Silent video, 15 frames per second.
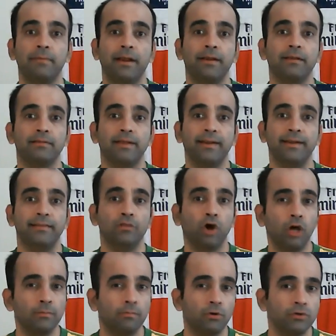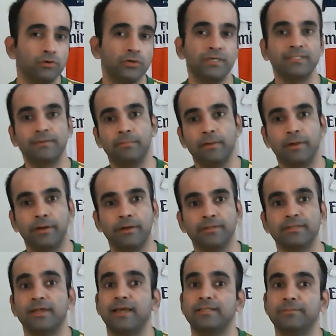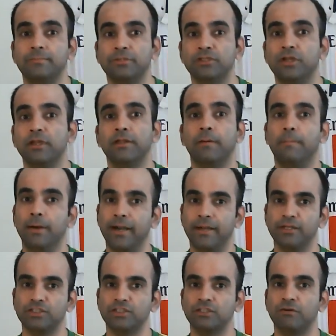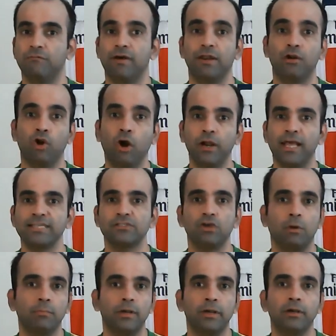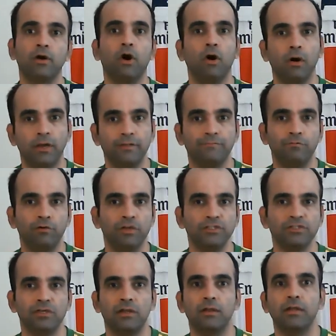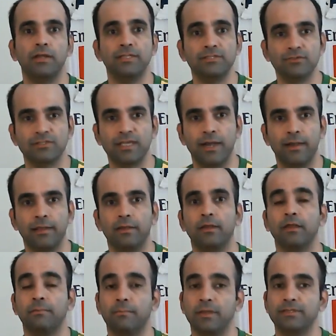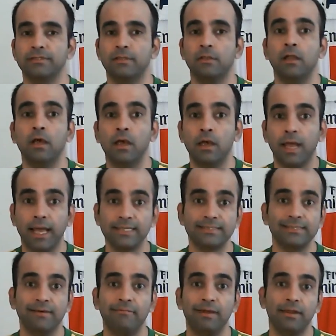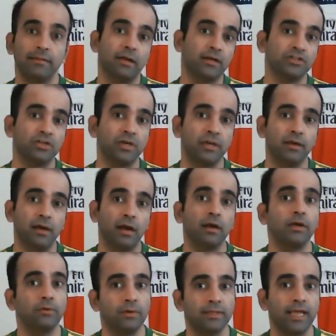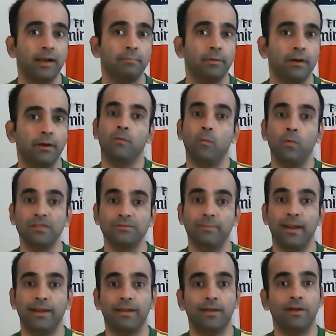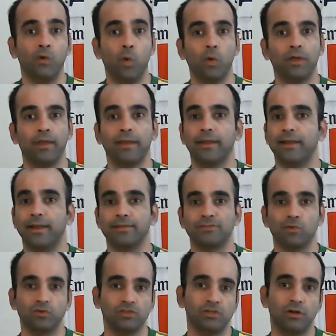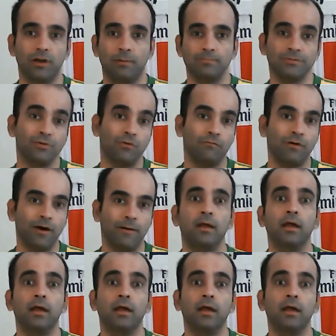meant that the non-Portuguese immigrants, especially the British, were not as dominant or influential in society in Brazil as they were in Argentina during that period, which meant no cricket and social clubs so far.